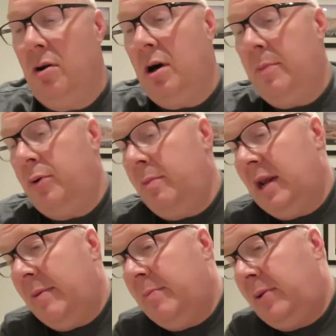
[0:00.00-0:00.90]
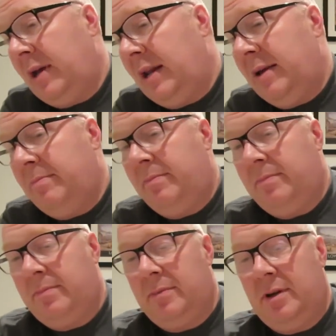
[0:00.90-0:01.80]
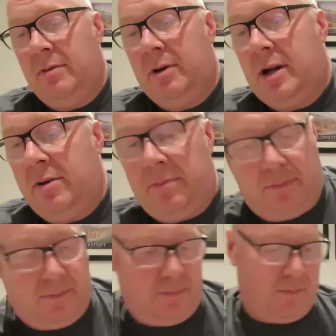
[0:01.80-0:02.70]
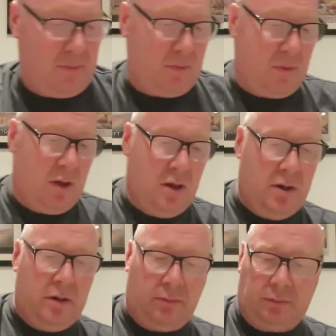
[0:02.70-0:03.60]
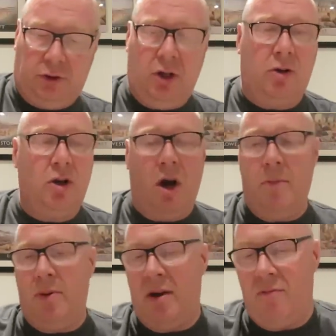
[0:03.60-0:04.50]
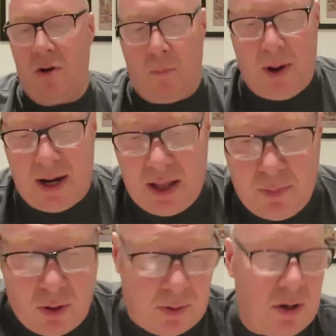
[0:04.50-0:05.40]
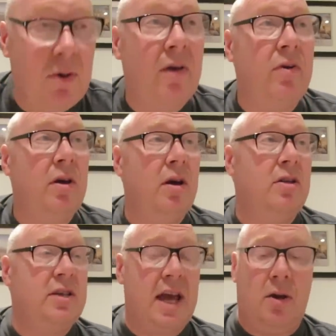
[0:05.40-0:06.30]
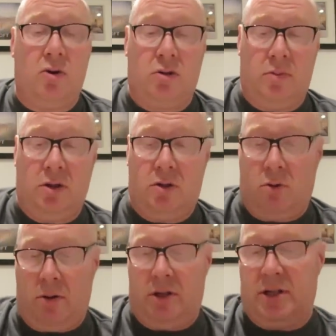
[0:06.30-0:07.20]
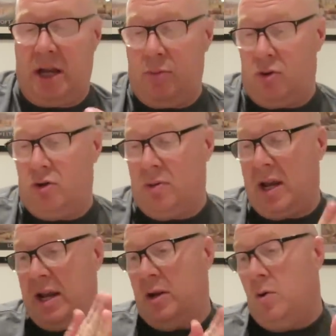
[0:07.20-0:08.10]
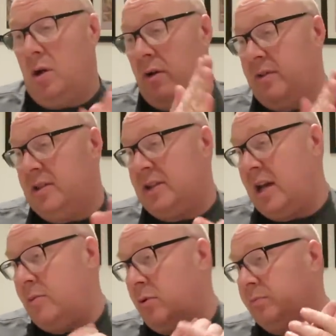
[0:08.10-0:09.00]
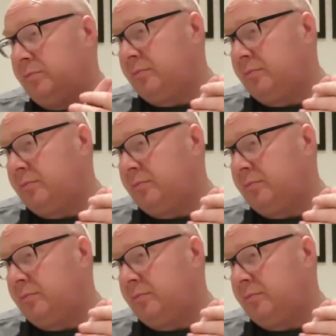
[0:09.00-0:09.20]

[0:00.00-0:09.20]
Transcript: All right, put me lemon peel in. There we go. June, could I be a real pain in the bum? Can we have a towel or something to wipe this table? Because we're getting it all over the table.